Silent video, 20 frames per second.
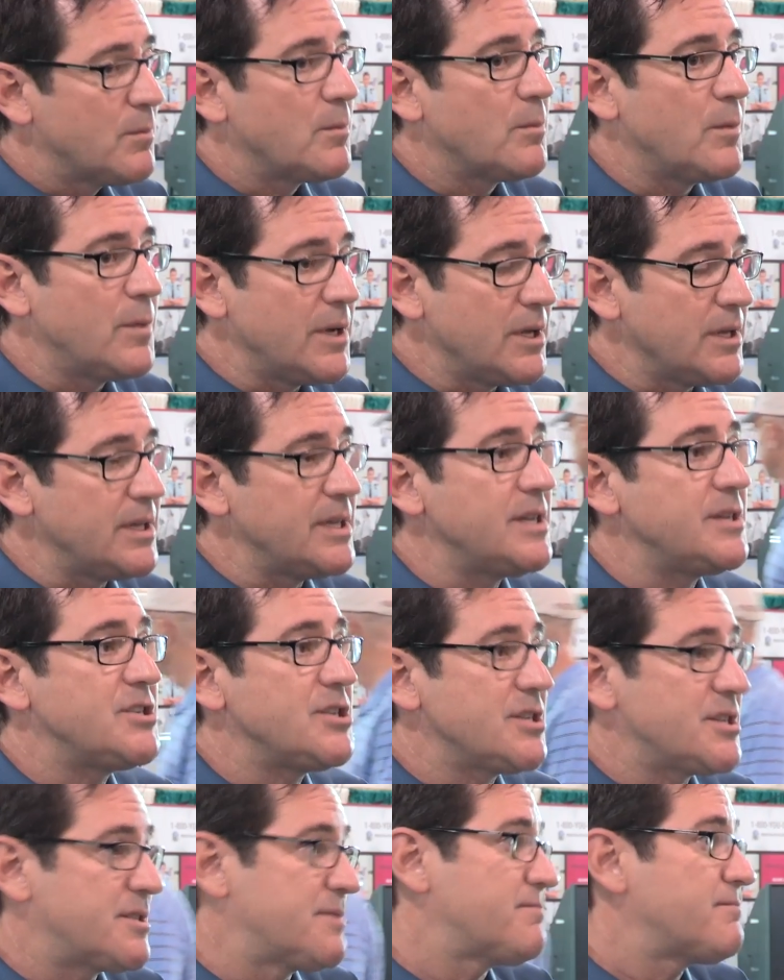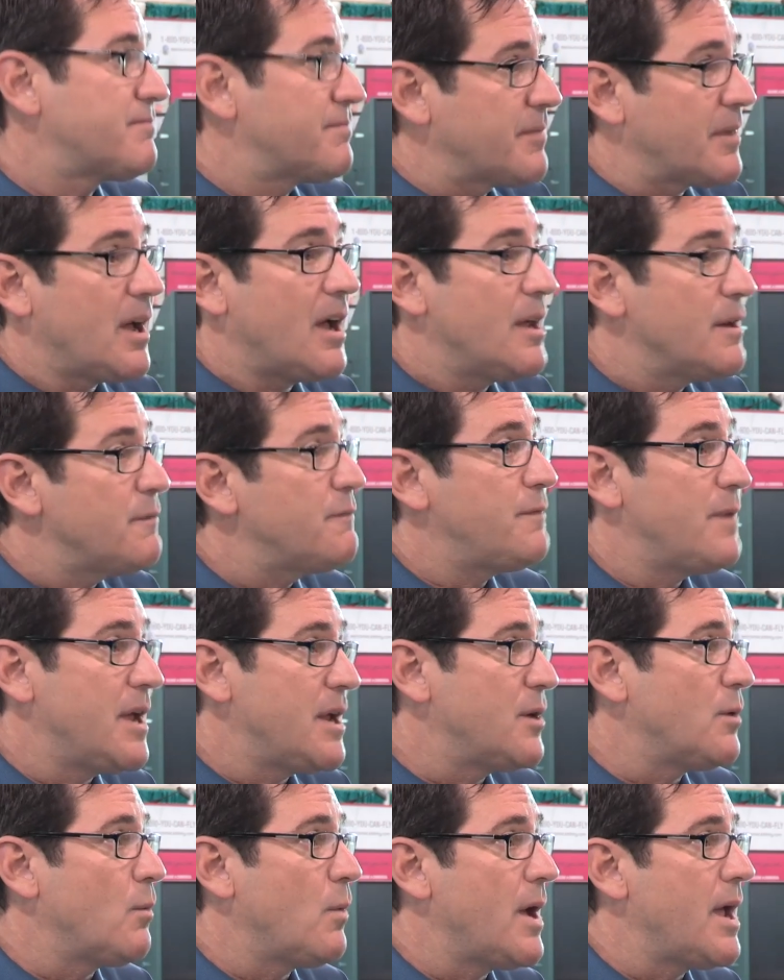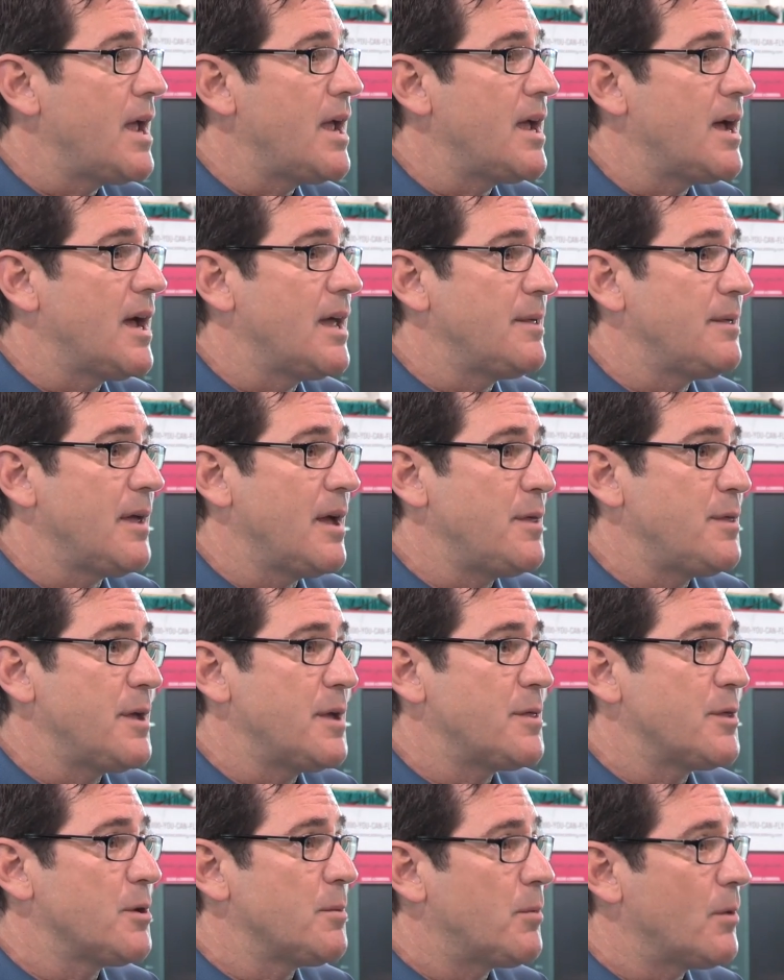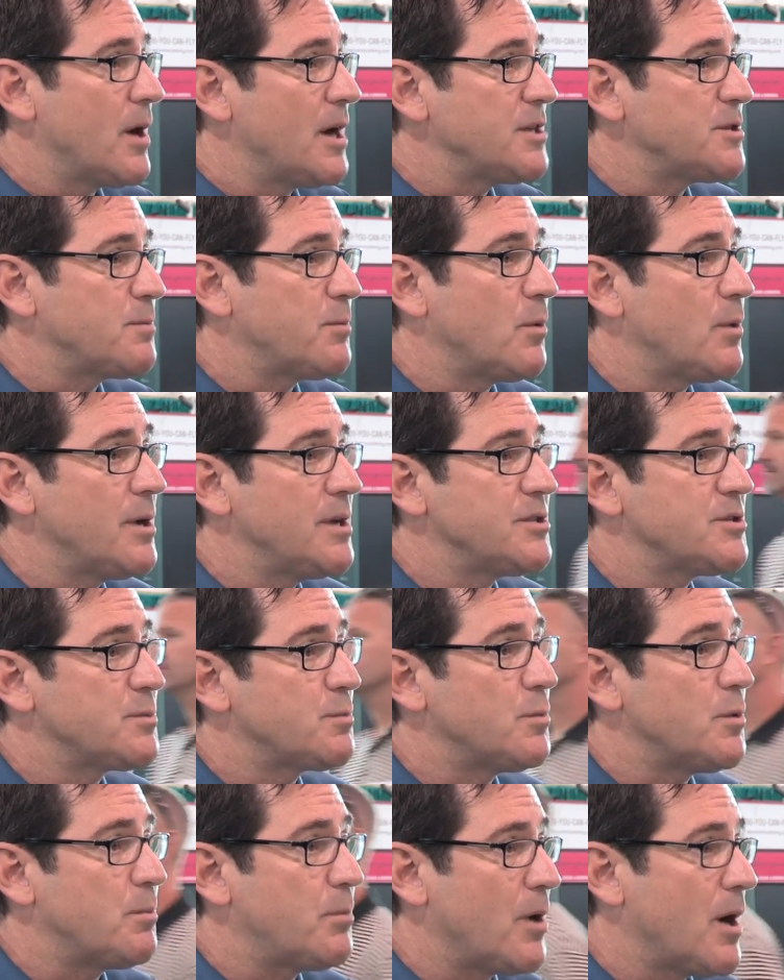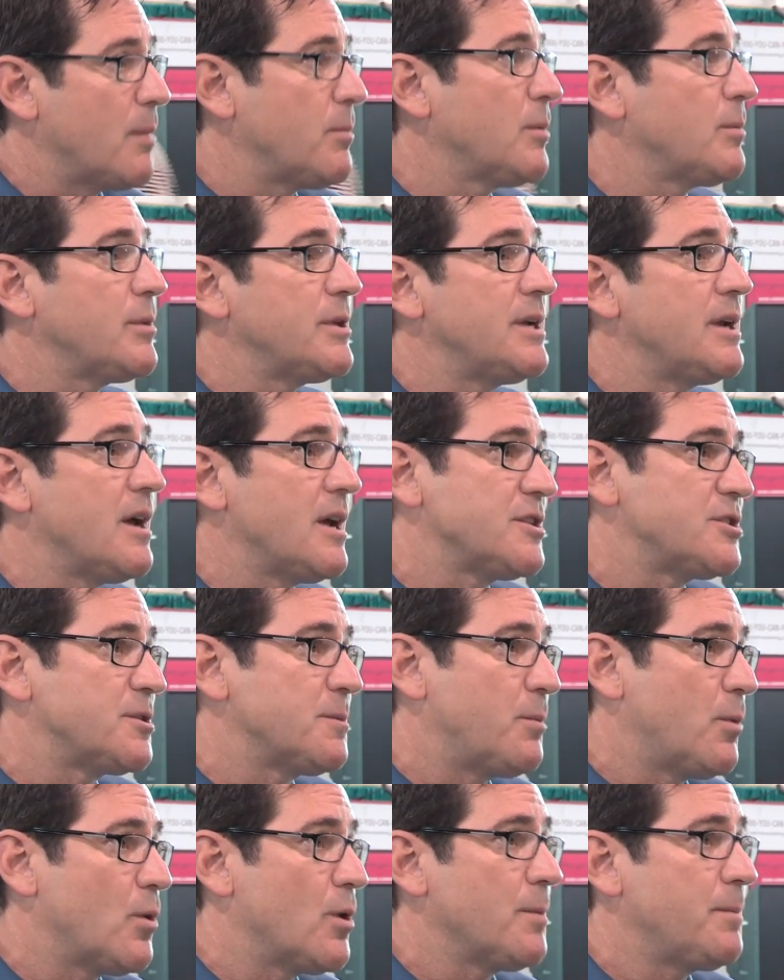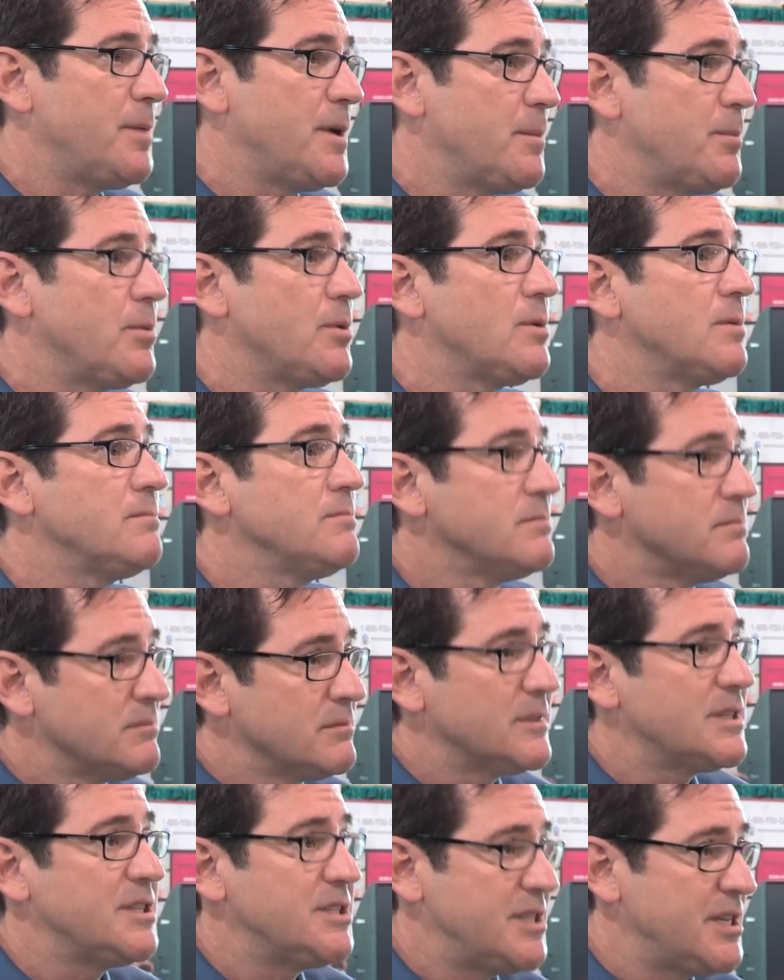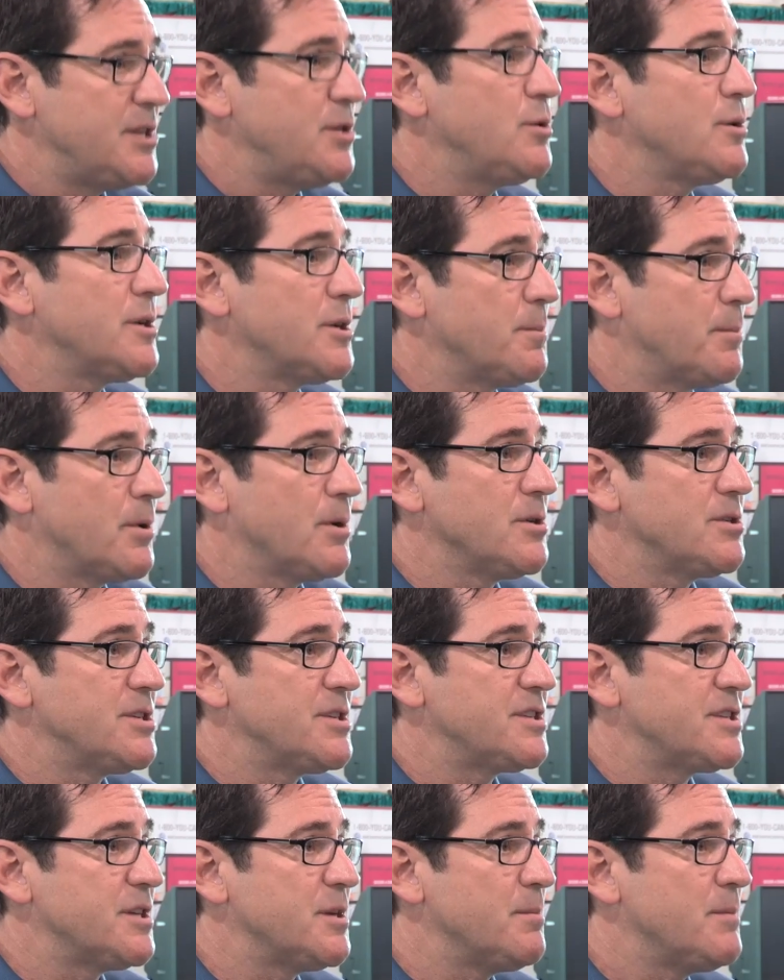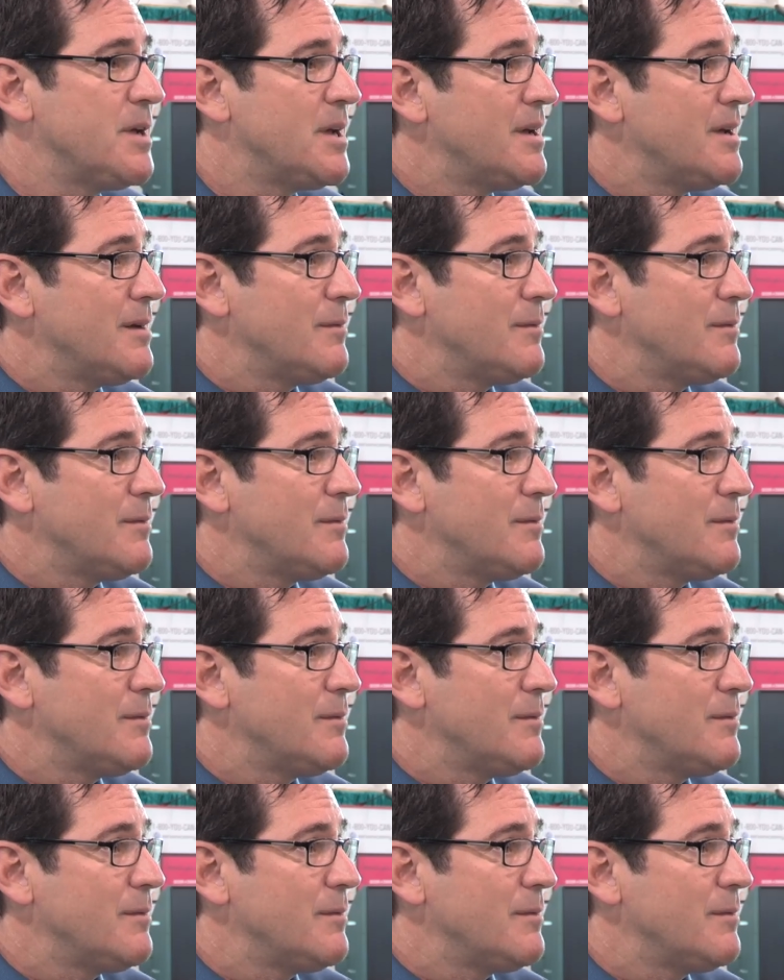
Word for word: really just kind of fade away. I, I think their price points will probably not support people continuing to purchase them.